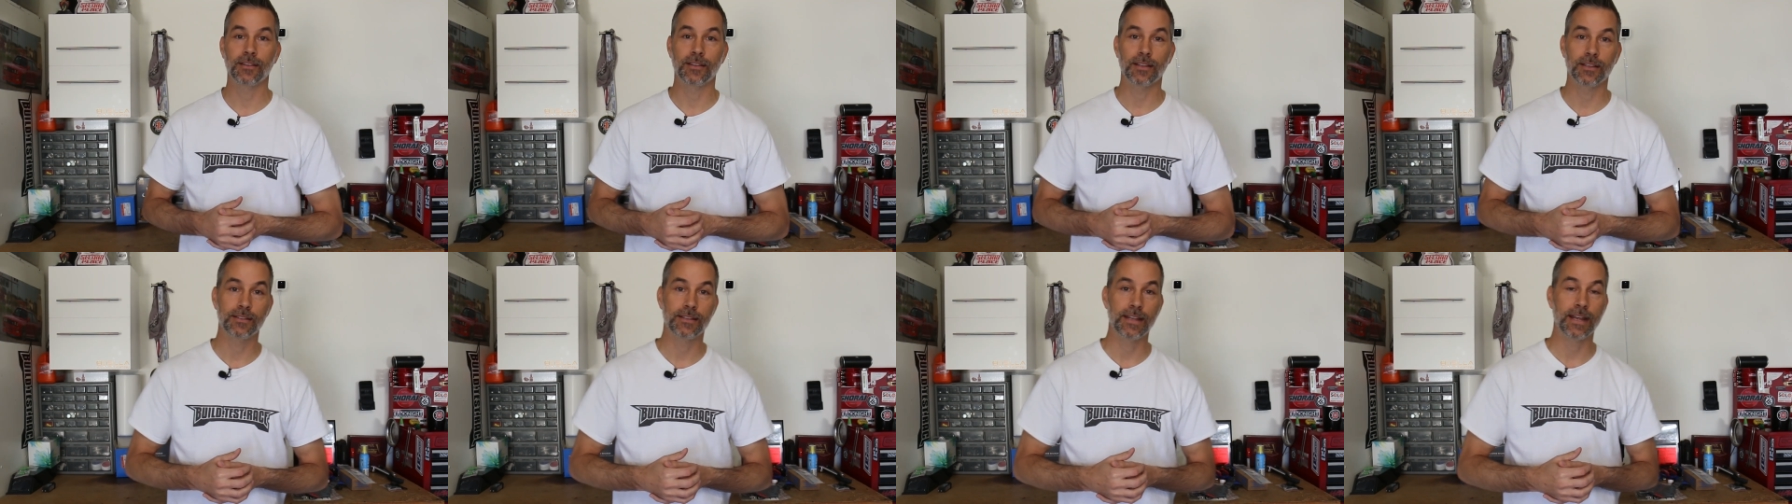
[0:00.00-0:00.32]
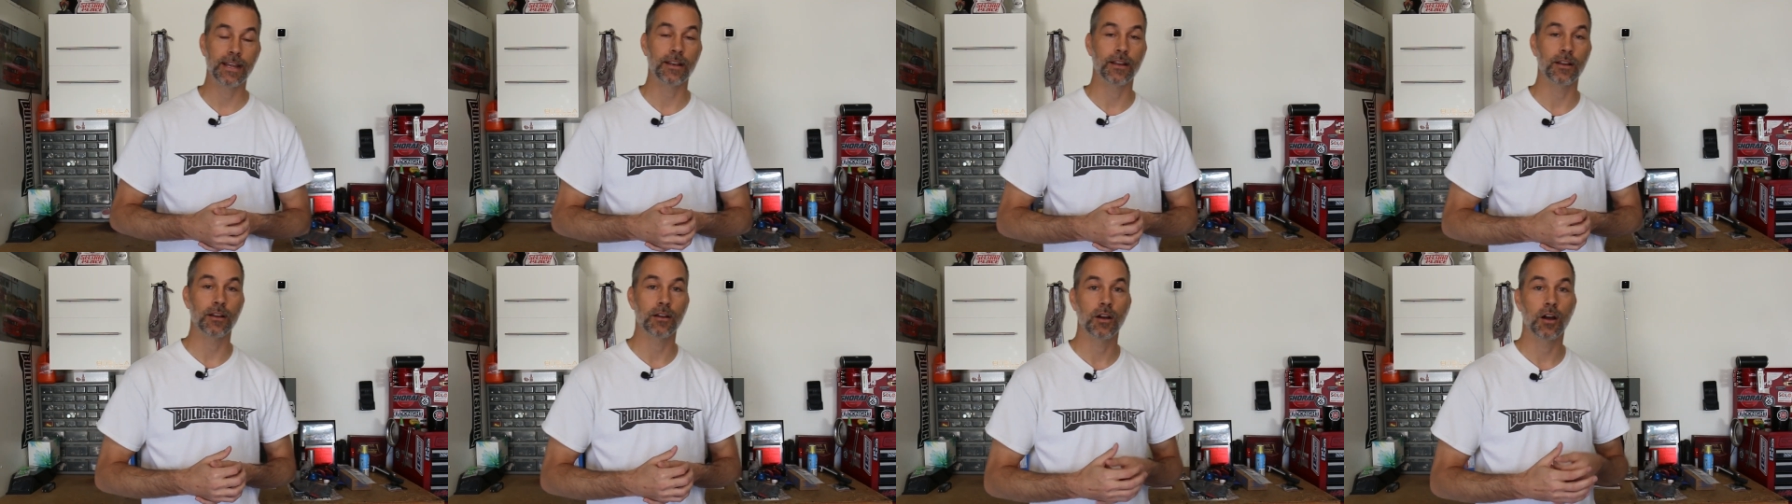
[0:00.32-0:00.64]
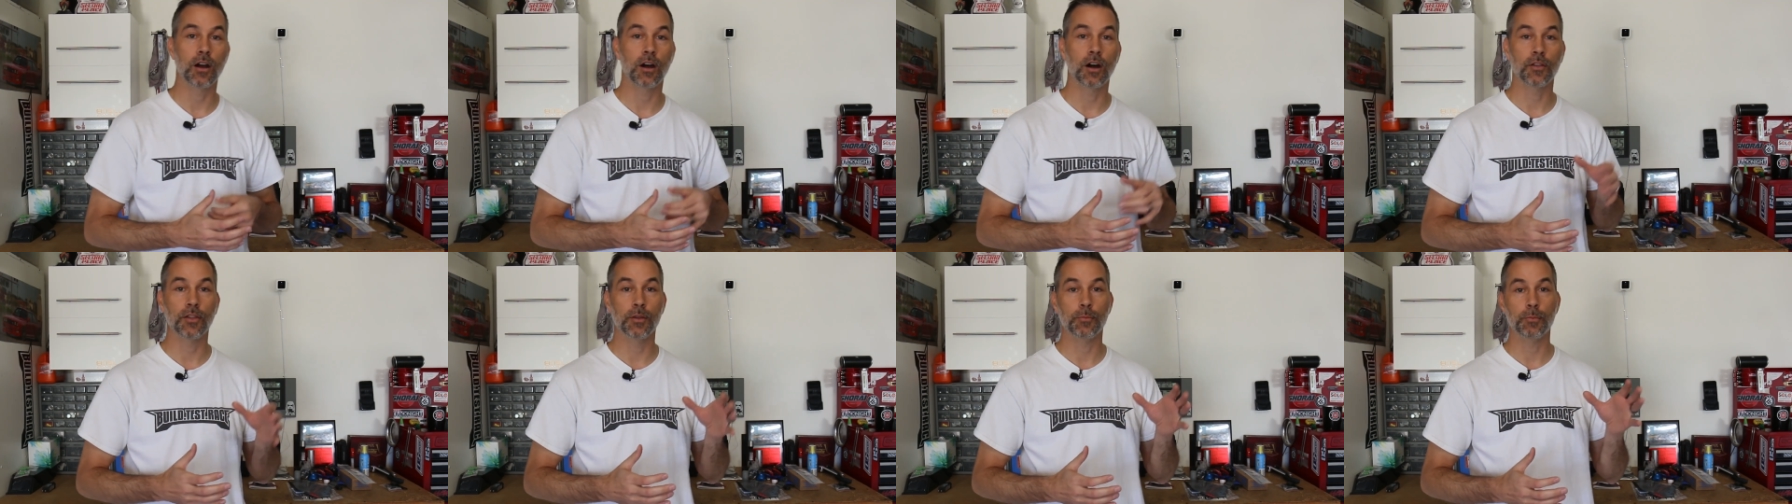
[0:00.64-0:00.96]
the data
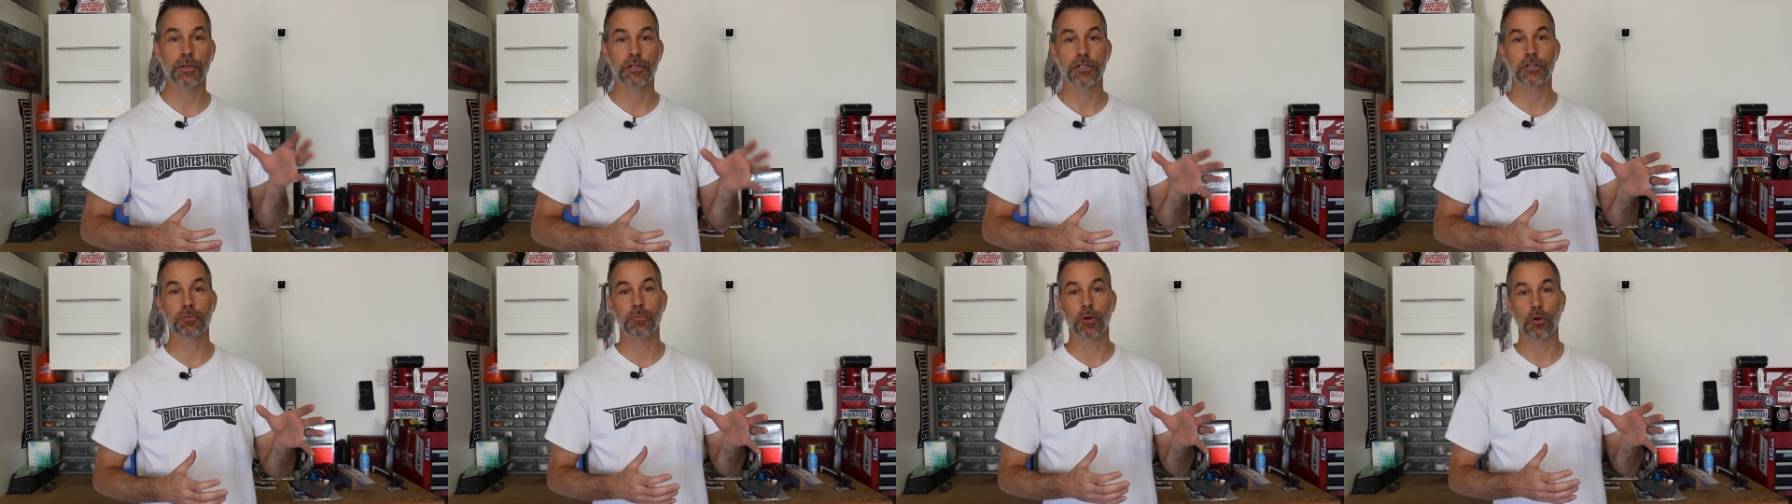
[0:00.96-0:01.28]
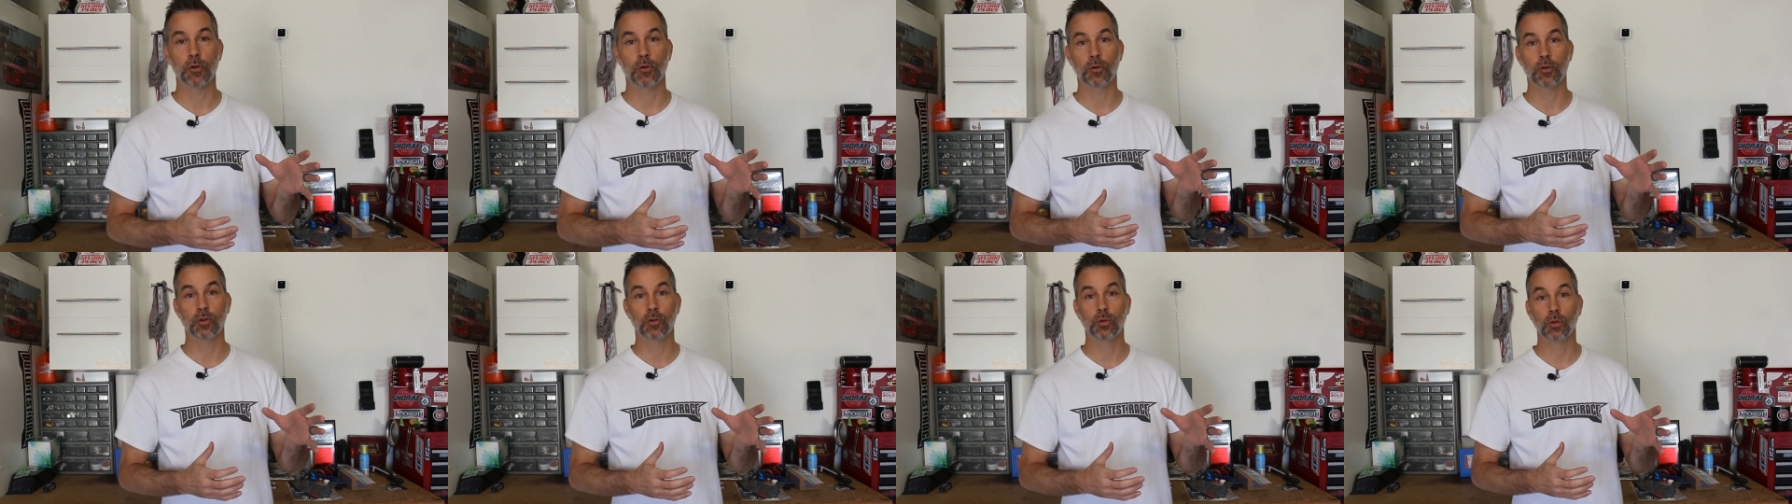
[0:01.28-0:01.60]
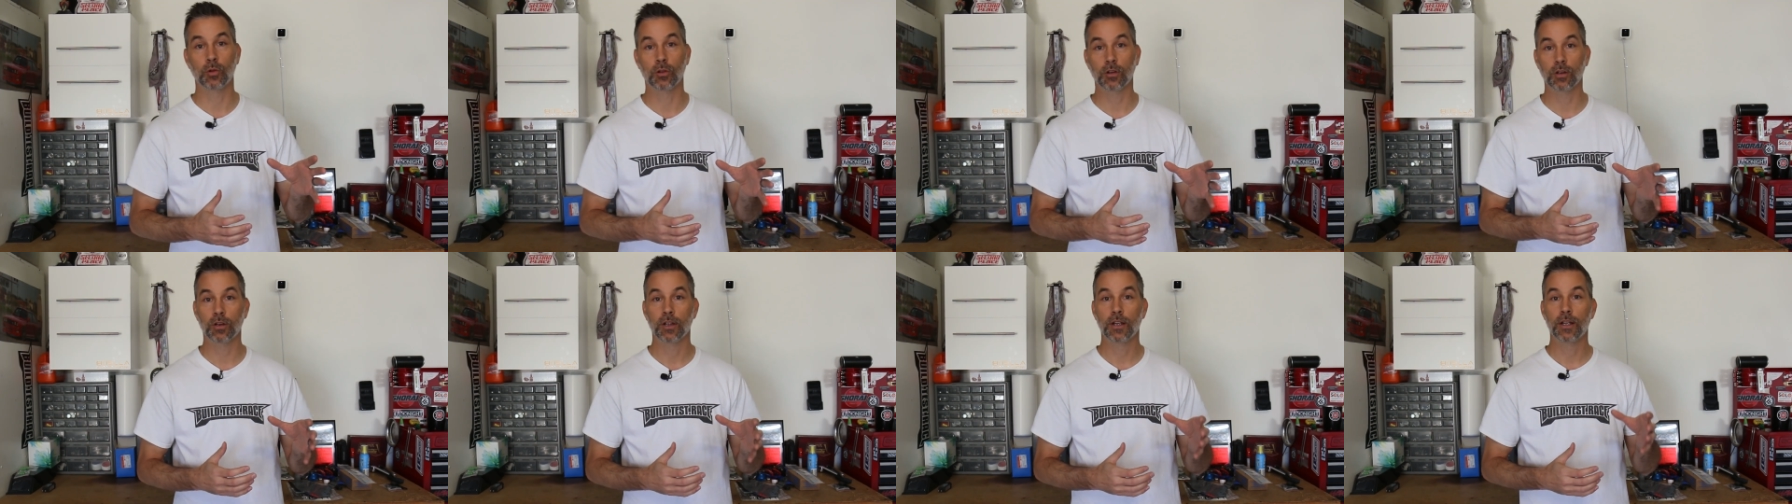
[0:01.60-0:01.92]
on the Mishimoto
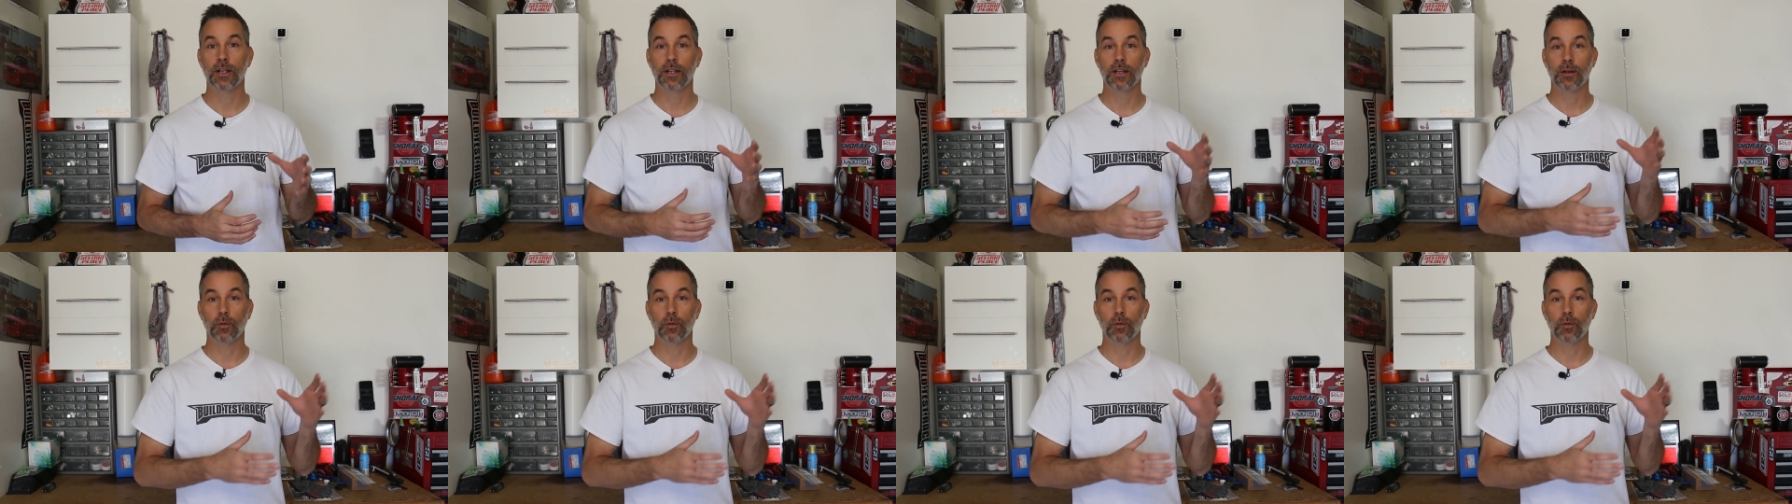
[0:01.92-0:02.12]
cooler.